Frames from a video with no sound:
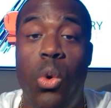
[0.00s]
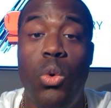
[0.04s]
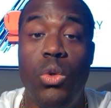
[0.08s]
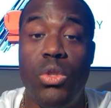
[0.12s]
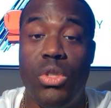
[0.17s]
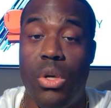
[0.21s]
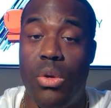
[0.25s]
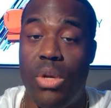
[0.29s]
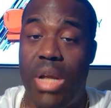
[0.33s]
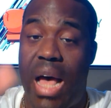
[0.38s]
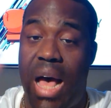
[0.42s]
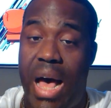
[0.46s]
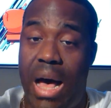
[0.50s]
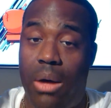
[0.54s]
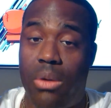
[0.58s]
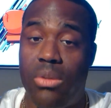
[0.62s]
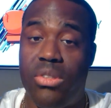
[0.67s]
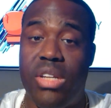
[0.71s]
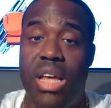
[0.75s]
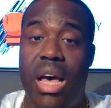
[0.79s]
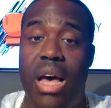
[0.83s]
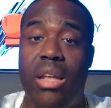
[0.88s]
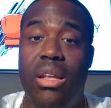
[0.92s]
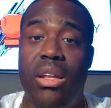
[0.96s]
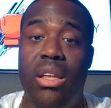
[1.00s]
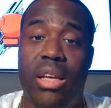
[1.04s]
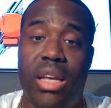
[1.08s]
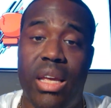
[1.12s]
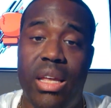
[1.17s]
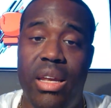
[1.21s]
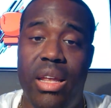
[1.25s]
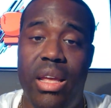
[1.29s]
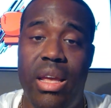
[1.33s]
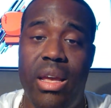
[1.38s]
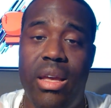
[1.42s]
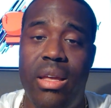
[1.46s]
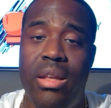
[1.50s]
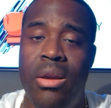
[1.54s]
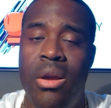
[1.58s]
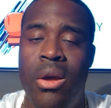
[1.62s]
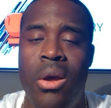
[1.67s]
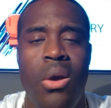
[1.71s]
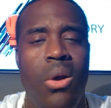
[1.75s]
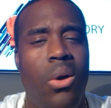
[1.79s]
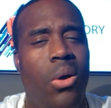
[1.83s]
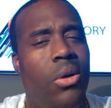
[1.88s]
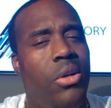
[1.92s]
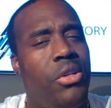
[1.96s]
who's on the outside looking in,
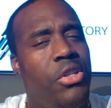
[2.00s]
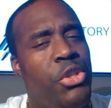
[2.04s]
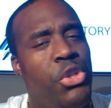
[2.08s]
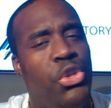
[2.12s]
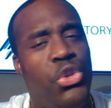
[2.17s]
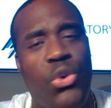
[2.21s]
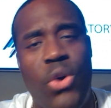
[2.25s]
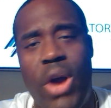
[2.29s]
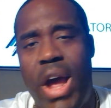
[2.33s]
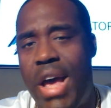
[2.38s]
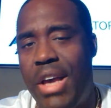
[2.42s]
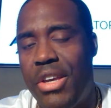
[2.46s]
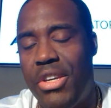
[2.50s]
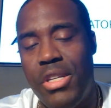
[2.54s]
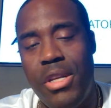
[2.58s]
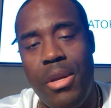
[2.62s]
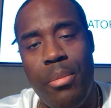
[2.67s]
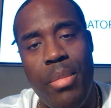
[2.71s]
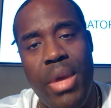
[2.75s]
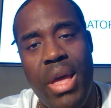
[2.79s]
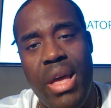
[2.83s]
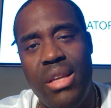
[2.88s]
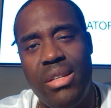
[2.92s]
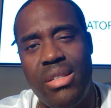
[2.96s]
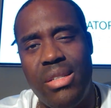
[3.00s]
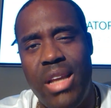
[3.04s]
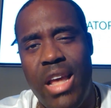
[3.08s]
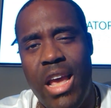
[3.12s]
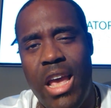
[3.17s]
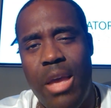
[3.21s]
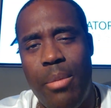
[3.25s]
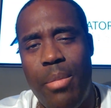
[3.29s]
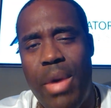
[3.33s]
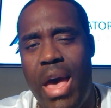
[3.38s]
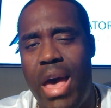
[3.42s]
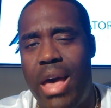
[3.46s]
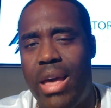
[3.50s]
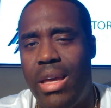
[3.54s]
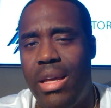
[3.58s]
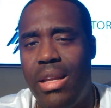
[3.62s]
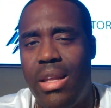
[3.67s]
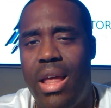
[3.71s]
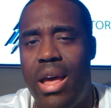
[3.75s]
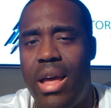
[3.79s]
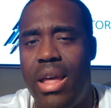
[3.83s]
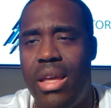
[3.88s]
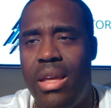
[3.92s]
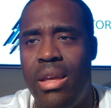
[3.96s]
are trashing a man's name, acting
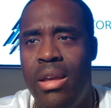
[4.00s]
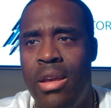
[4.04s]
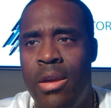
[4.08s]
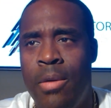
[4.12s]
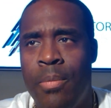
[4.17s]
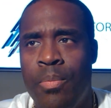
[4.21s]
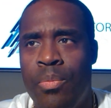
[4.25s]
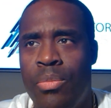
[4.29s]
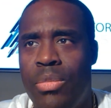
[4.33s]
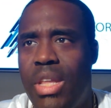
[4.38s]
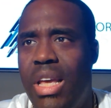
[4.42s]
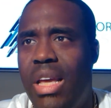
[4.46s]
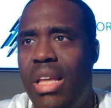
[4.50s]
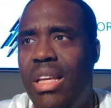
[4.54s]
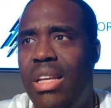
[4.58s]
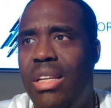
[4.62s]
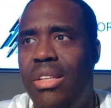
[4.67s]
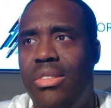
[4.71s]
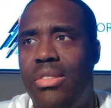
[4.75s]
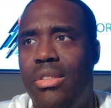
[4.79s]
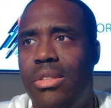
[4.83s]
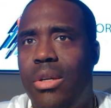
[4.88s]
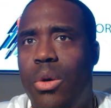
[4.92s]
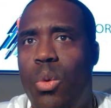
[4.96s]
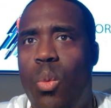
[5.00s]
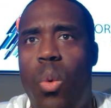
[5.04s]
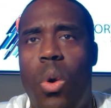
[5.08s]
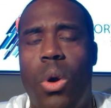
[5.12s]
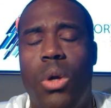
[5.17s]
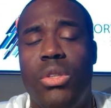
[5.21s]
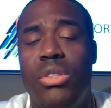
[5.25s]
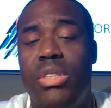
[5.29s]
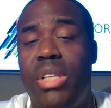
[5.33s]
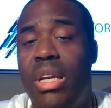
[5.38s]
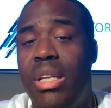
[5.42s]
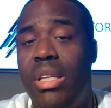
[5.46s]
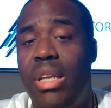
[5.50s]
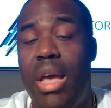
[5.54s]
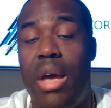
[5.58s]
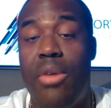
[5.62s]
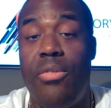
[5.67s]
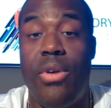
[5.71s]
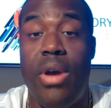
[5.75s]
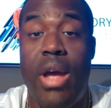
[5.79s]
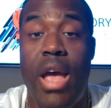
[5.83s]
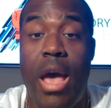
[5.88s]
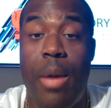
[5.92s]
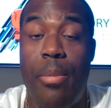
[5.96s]
like that he's the worst thing that
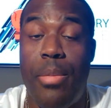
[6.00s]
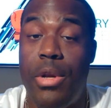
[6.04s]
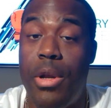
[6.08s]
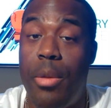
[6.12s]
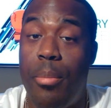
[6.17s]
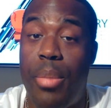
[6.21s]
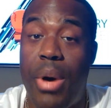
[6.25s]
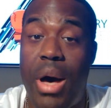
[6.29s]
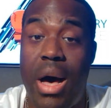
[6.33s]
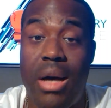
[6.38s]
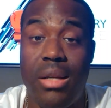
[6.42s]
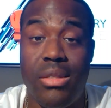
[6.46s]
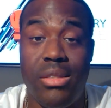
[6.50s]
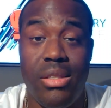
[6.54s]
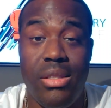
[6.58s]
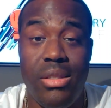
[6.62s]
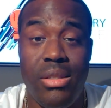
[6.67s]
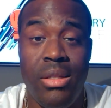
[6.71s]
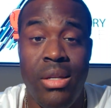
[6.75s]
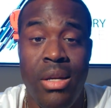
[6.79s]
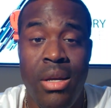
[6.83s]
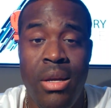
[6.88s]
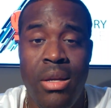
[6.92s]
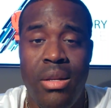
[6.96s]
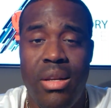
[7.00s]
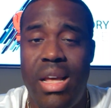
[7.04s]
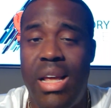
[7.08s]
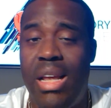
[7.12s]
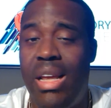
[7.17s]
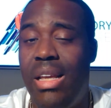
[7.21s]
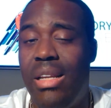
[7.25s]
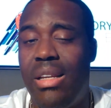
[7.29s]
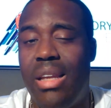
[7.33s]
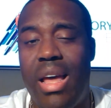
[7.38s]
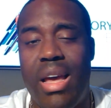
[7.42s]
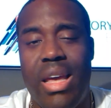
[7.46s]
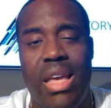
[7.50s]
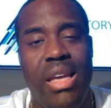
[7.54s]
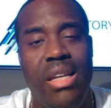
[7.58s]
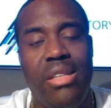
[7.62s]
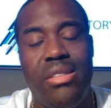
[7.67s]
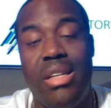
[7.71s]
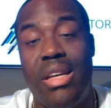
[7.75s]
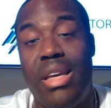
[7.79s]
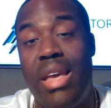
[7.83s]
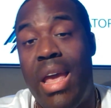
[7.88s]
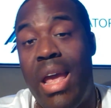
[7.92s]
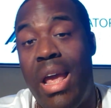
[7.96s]
ever happened to boxing. They like
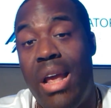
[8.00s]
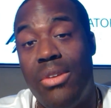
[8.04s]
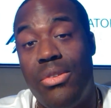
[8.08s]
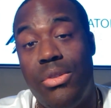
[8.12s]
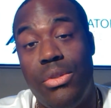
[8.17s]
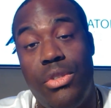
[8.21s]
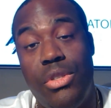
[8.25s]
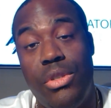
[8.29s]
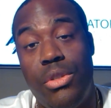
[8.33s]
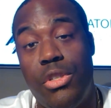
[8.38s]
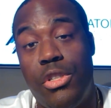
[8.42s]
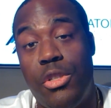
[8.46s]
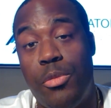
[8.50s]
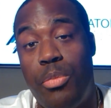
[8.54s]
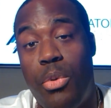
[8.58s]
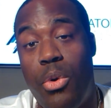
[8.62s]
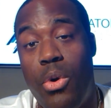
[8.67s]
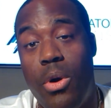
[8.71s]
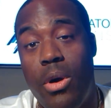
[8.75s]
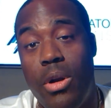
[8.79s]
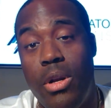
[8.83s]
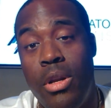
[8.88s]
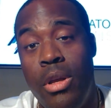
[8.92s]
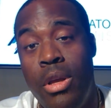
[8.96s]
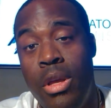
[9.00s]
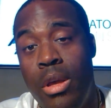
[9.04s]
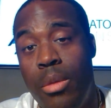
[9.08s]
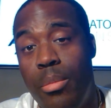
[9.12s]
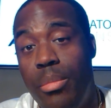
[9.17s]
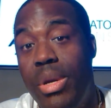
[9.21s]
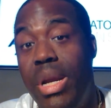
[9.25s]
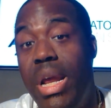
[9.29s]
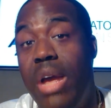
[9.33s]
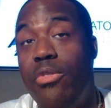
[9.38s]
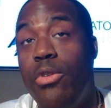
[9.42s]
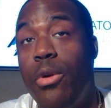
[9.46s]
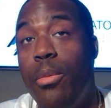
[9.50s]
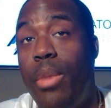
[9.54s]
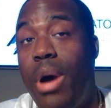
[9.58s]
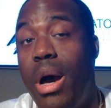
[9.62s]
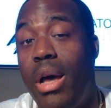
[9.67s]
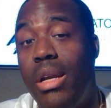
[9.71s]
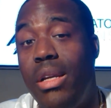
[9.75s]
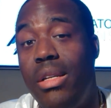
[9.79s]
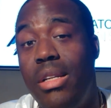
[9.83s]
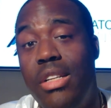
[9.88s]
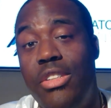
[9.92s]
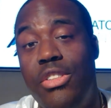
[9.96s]
he's a cancer to the sport. But
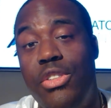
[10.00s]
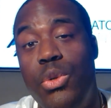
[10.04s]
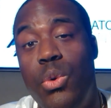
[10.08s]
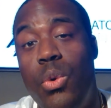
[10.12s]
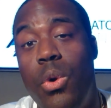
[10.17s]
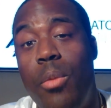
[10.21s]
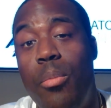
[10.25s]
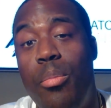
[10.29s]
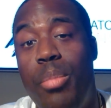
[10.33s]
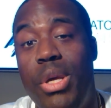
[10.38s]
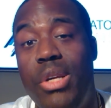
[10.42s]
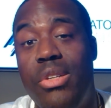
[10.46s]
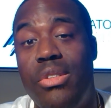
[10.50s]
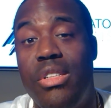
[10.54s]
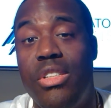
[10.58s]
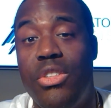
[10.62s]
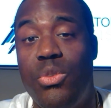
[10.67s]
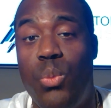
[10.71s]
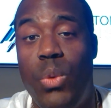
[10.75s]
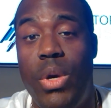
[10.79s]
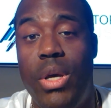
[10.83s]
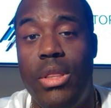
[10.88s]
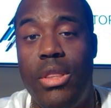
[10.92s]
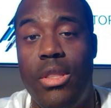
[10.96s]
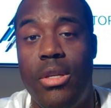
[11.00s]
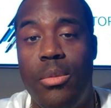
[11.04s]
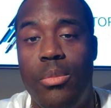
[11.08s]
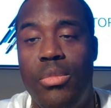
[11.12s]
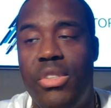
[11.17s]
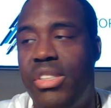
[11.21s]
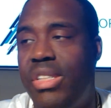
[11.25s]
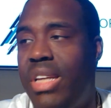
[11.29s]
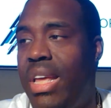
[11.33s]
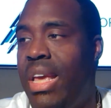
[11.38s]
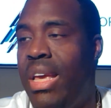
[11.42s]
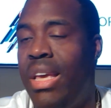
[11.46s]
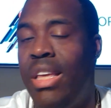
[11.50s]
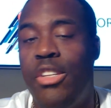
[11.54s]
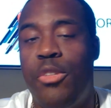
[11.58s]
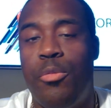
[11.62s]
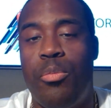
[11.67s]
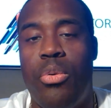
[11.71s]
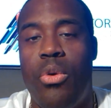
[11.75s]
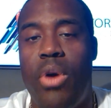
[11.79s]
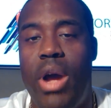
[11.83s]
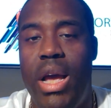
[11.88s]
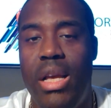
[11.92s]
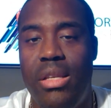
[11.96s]
everybody that's doing business with him sing his
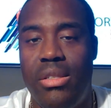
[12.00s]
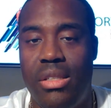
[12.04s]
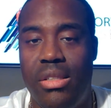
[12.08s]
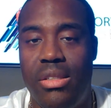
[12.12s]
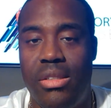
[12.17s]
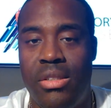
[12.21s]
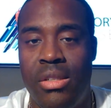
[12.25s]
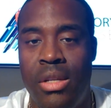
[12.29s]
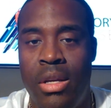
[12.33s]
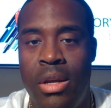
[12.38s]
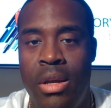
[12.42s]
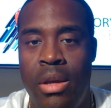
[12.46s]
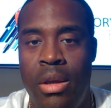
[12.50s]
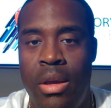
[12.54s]
praises,